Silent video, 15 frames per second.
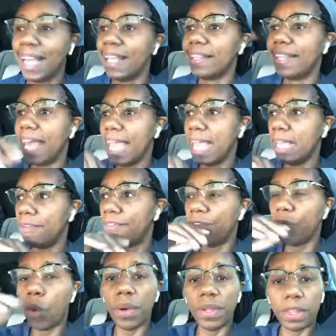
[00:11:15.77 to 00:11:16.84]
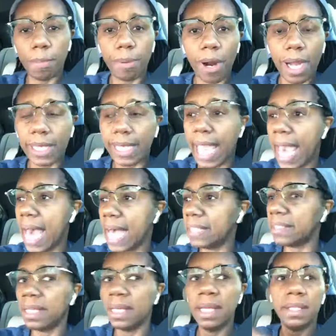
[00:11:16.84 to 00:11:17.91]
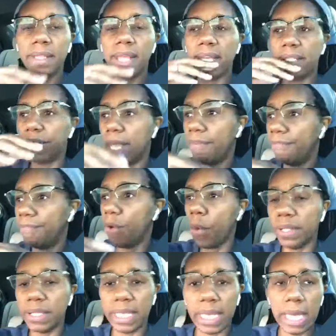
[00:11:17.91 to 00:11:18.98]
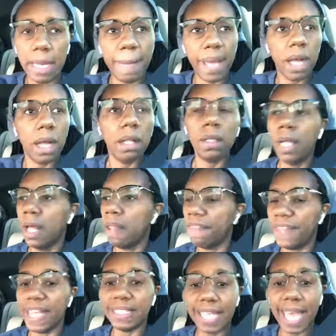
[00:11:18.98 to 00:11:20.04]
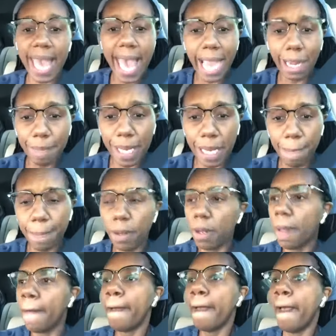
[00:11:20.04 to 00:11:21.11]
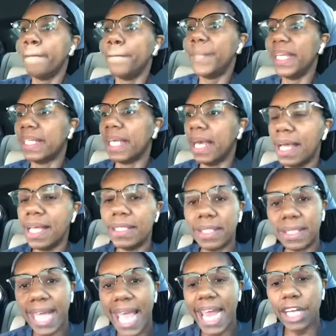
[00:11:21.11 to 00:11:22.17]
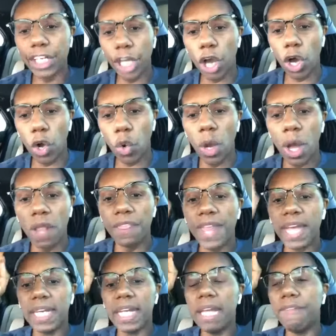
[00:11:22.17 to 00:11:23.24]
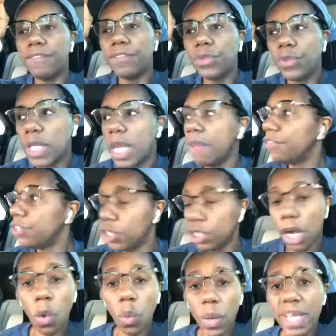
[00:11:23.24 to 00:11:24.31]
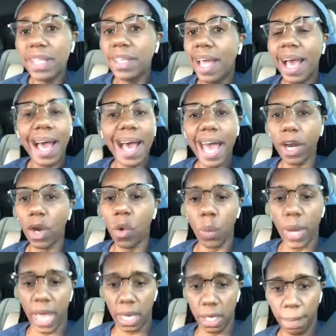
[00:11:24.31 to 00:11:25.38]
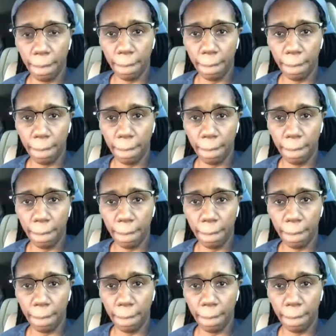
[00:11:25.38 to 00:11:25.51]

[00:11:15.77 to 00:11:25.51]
They forward the broadcast, they forward the email, they tag people, because they know that if you don't win, I don't win.